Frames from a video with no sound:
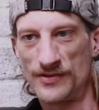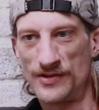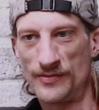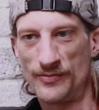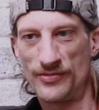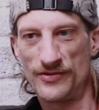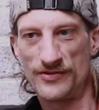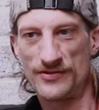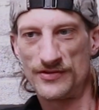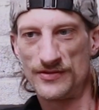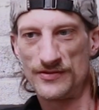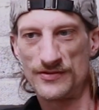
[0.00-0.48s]
to
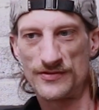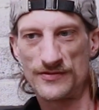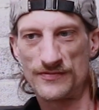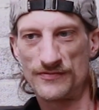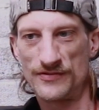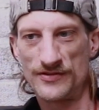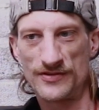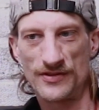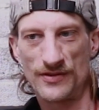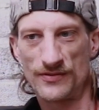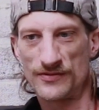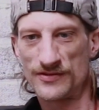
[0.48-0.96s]
produce
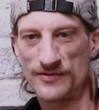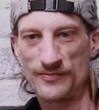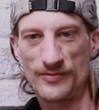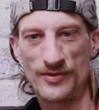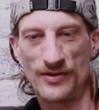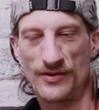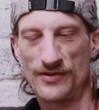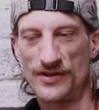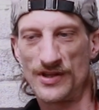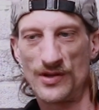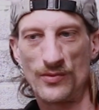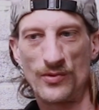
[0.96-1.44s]
results
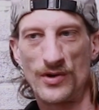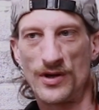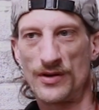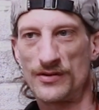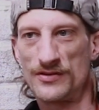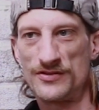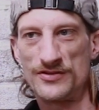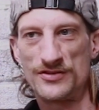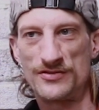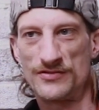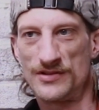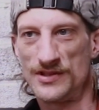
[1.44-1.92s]
beyond their
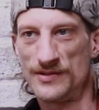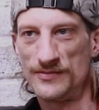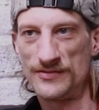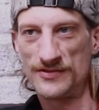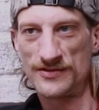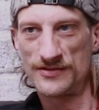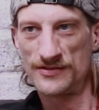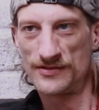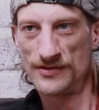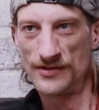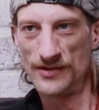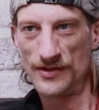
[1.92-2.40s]
wildest
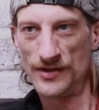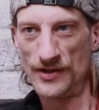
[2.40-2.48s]
dreams.